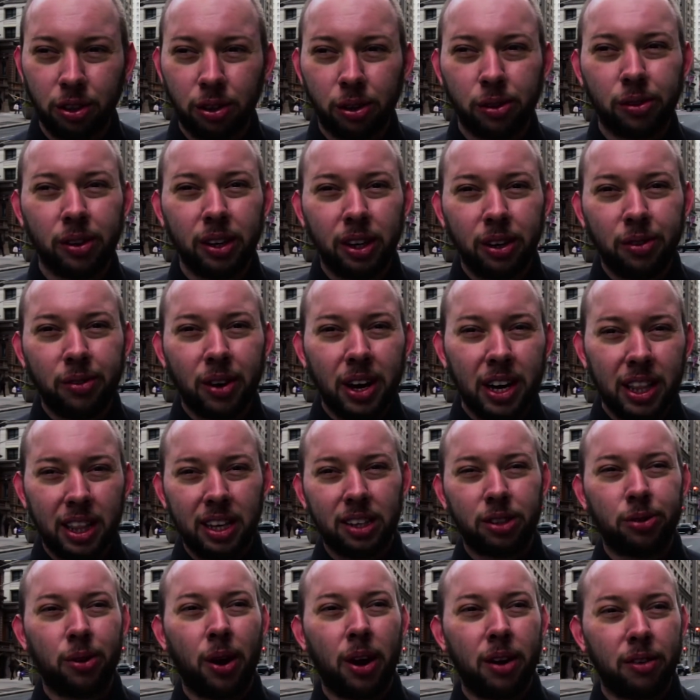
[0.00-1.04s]
When you work
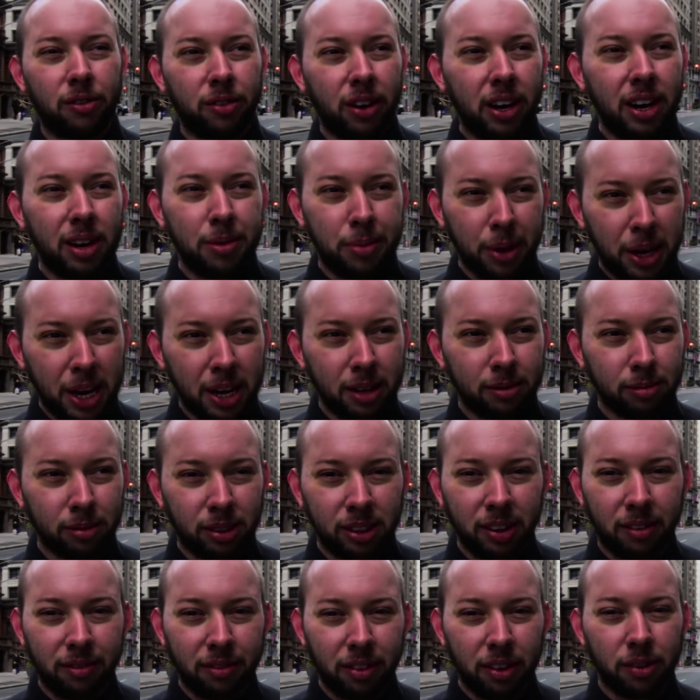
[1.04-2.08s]
this way, it really becomes
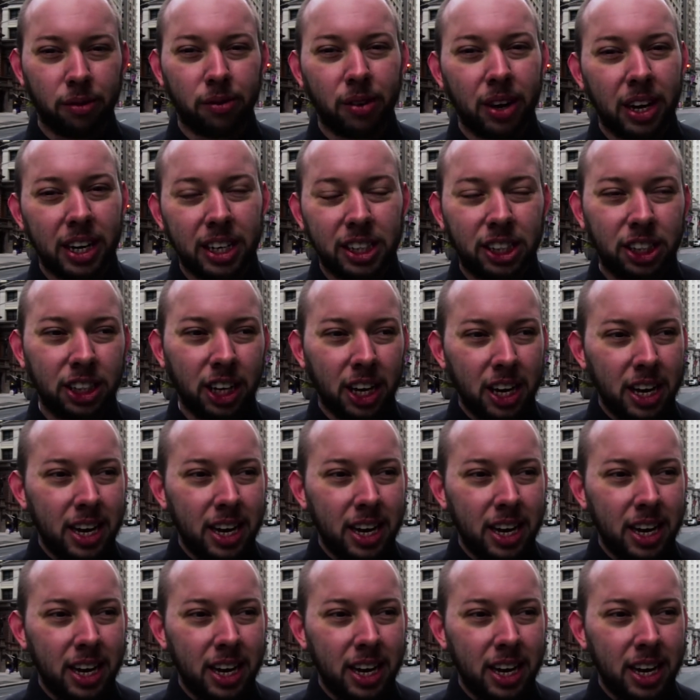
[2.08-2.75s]
something which